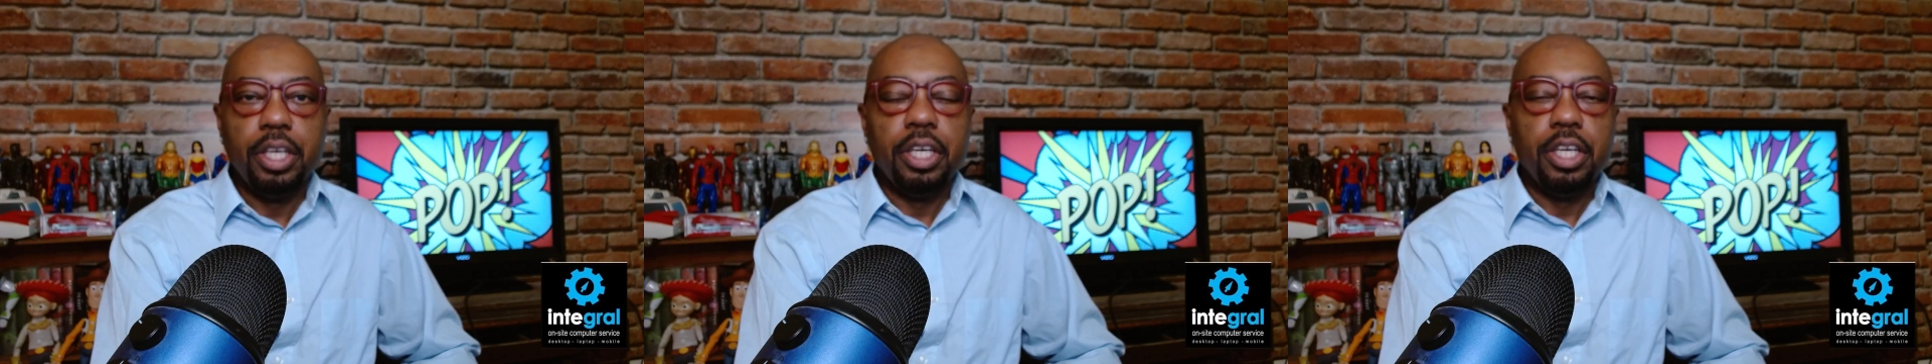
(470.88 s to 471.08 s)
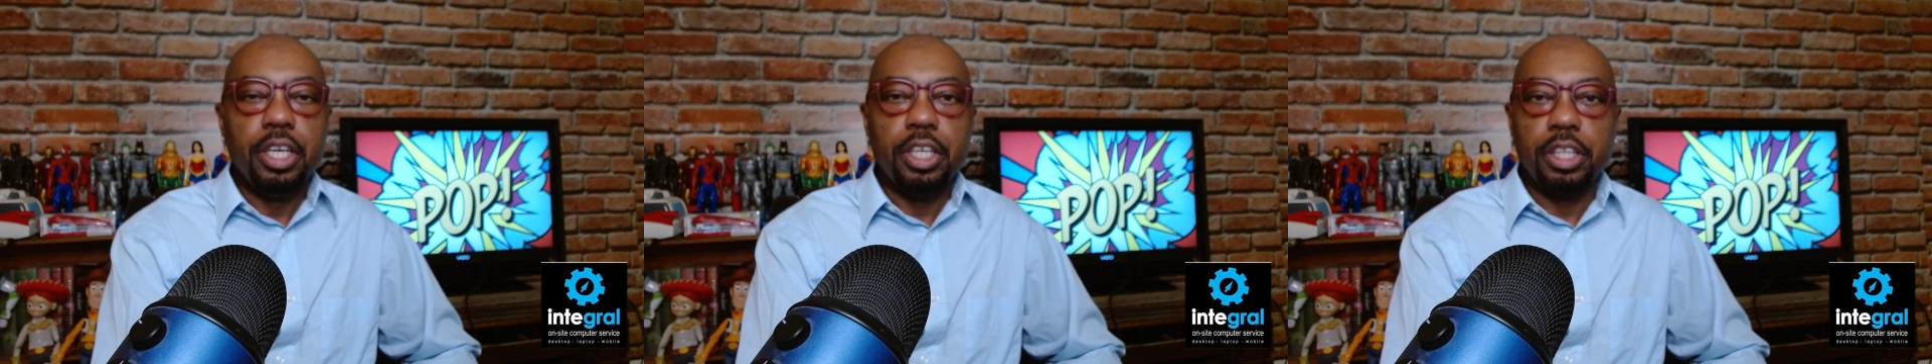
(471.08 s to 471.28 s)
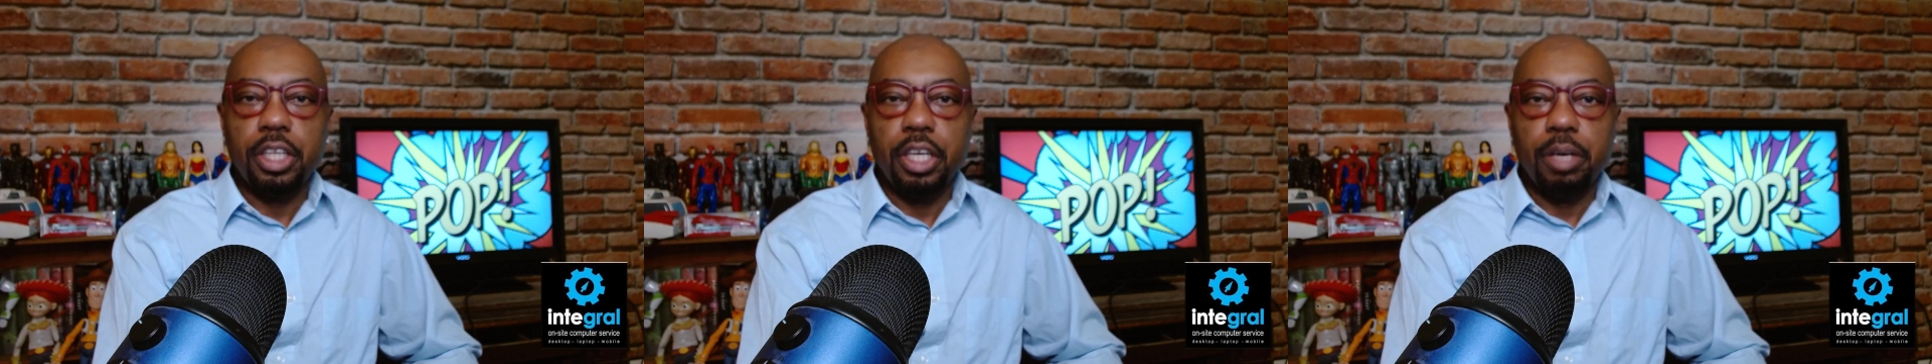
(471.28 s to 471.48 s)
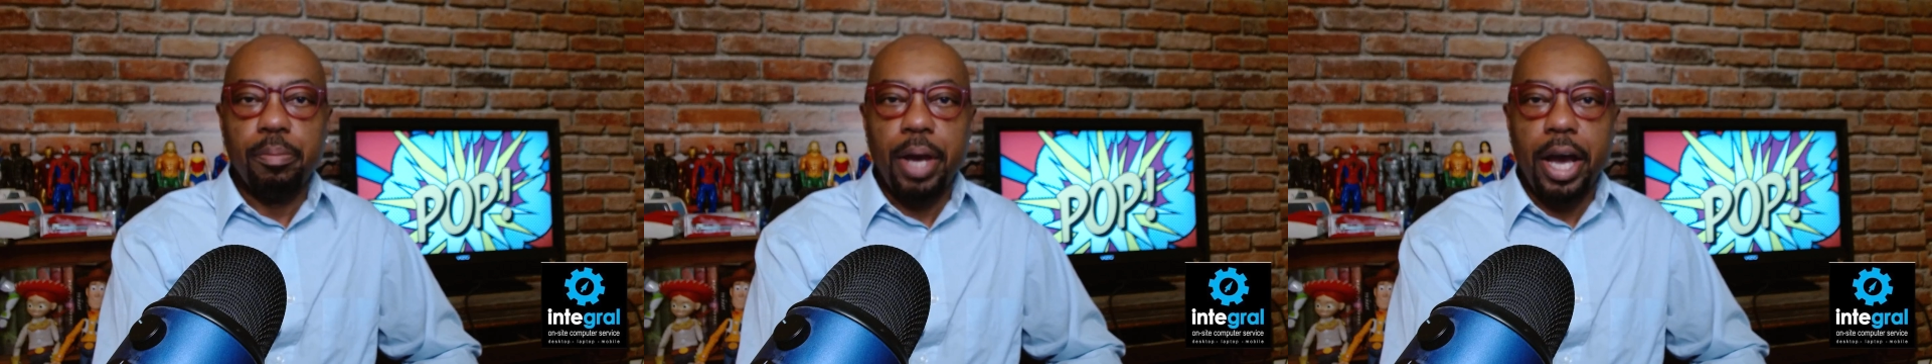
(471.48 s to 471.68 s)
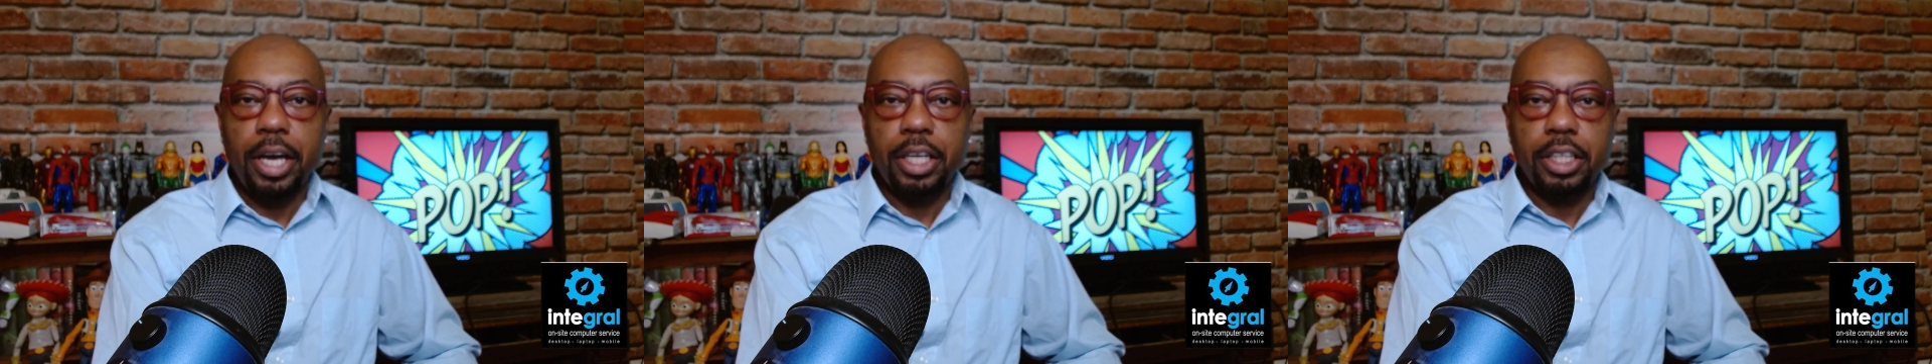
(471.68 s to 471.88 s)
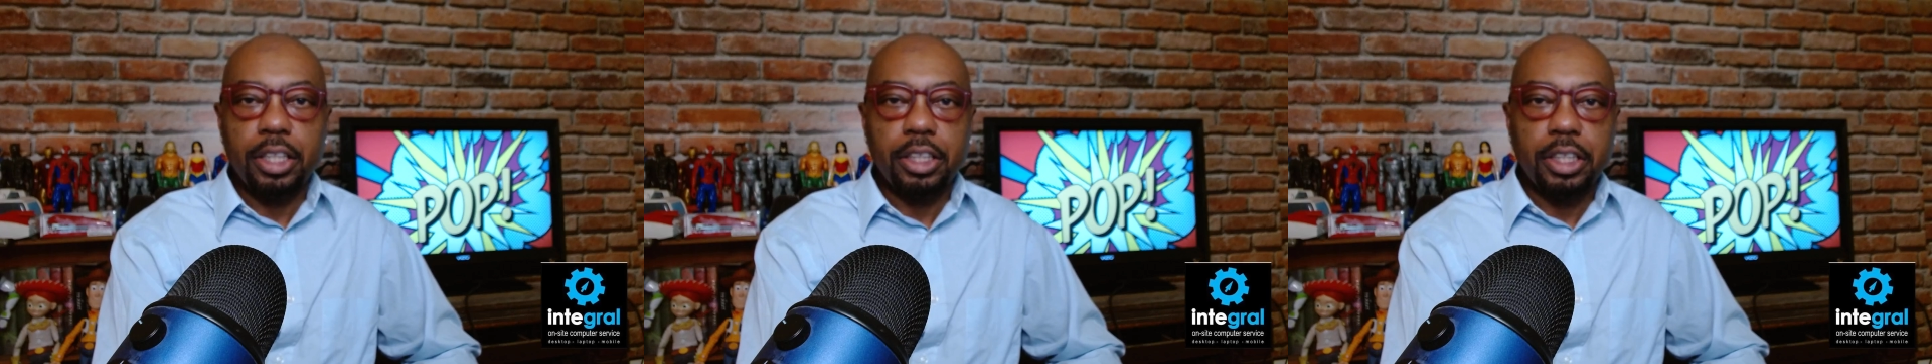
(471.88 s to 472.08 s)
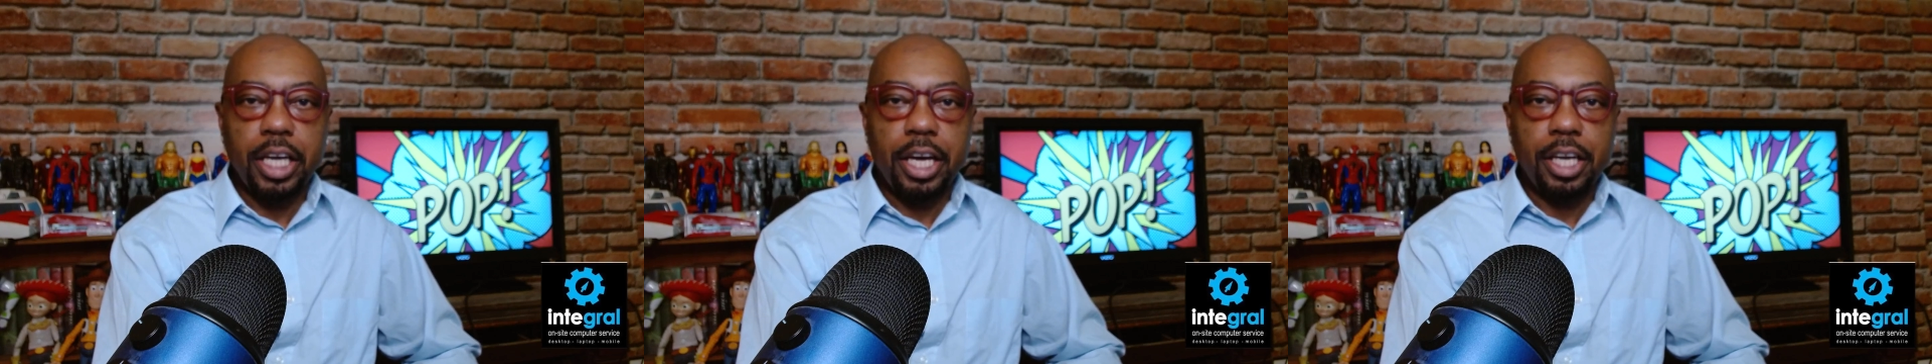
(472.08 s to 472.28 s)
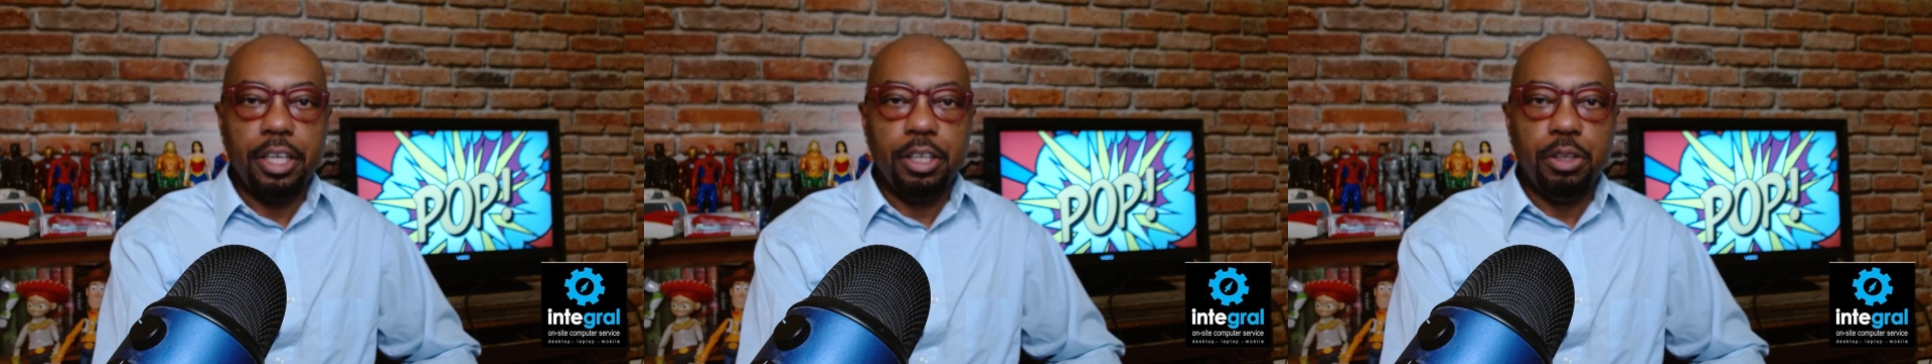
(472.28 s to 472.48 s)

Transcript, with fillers: Good thing about it is that